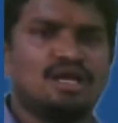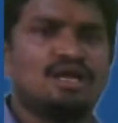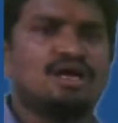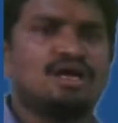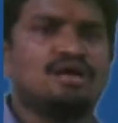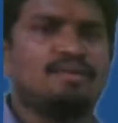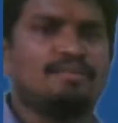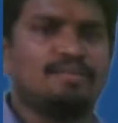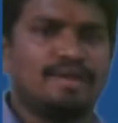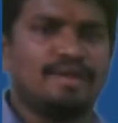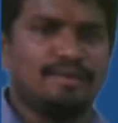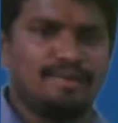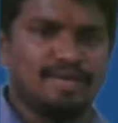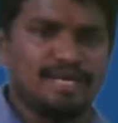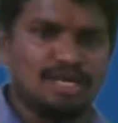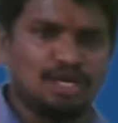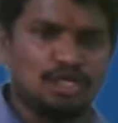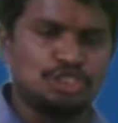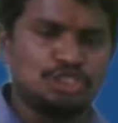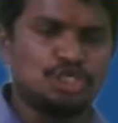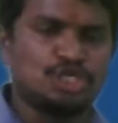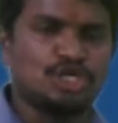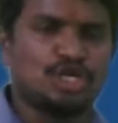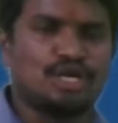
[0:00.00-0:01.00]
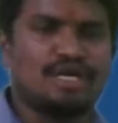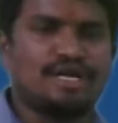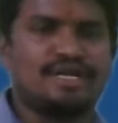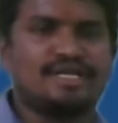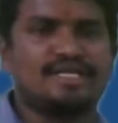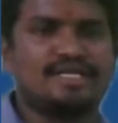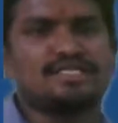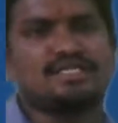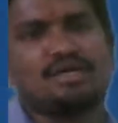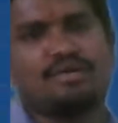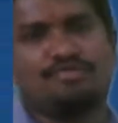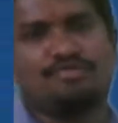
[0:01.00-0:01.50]
maybe logical
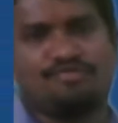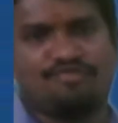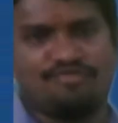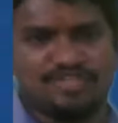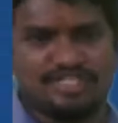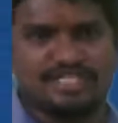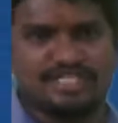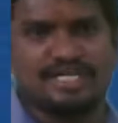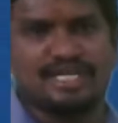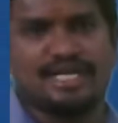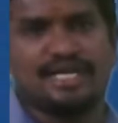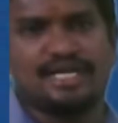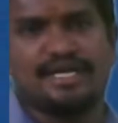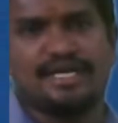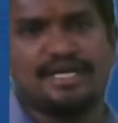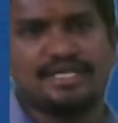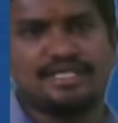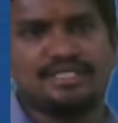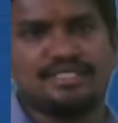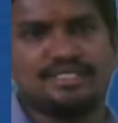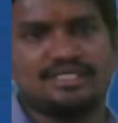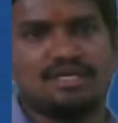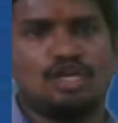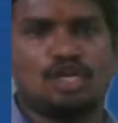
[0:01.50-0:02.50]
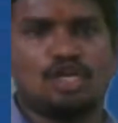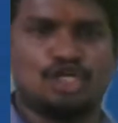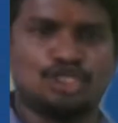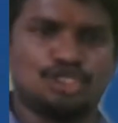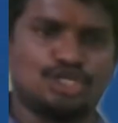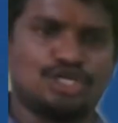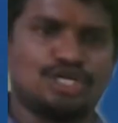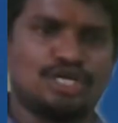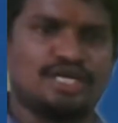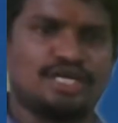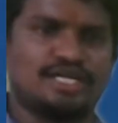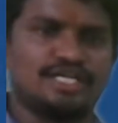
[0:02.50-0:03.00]
address or physical address.
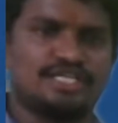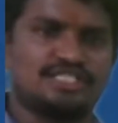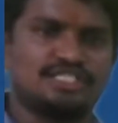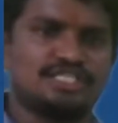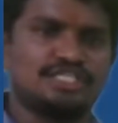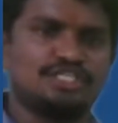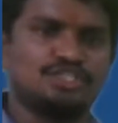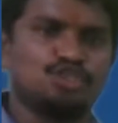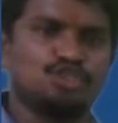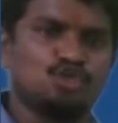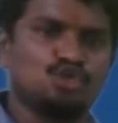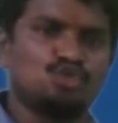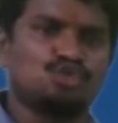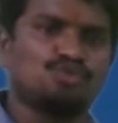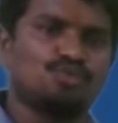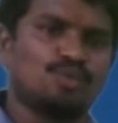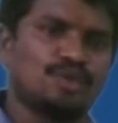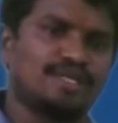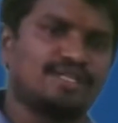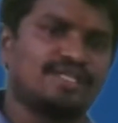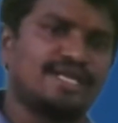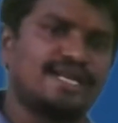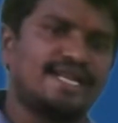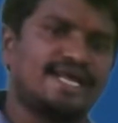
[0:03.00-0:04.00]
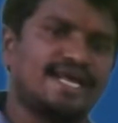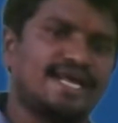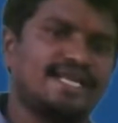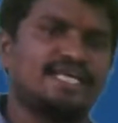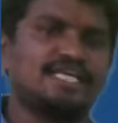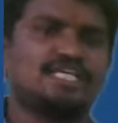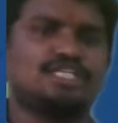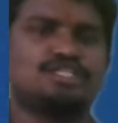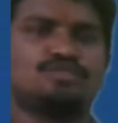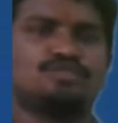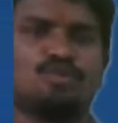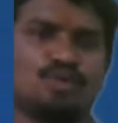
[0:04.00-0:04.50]
Logical address is used when the data
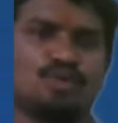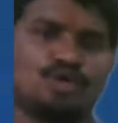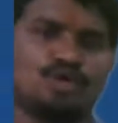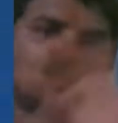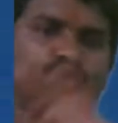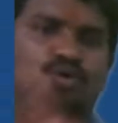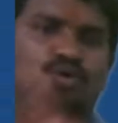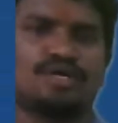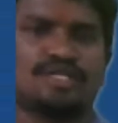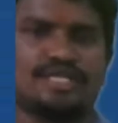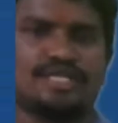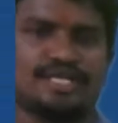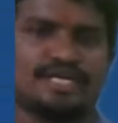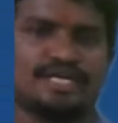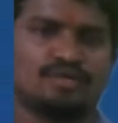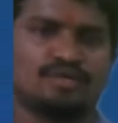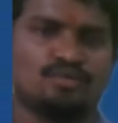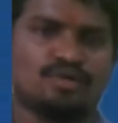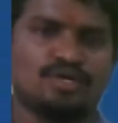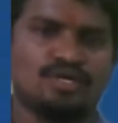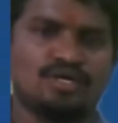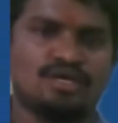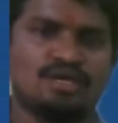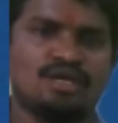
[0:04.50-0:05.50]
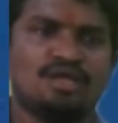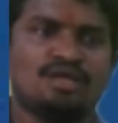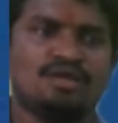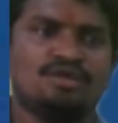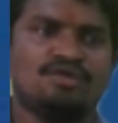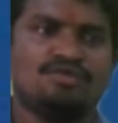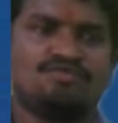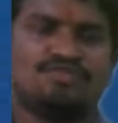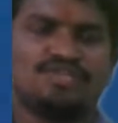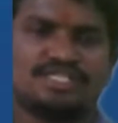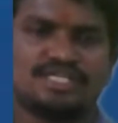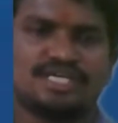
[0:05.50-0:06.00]
is moving over the network.
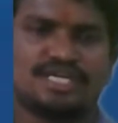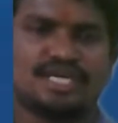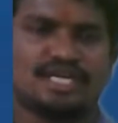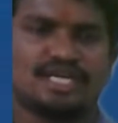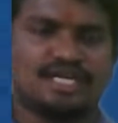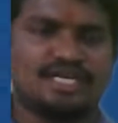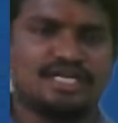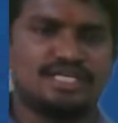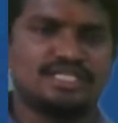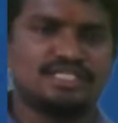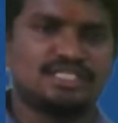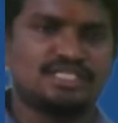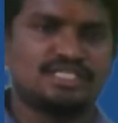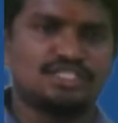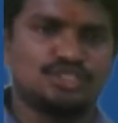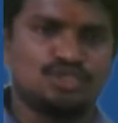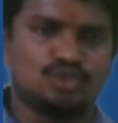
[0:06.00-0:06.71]
Physical address is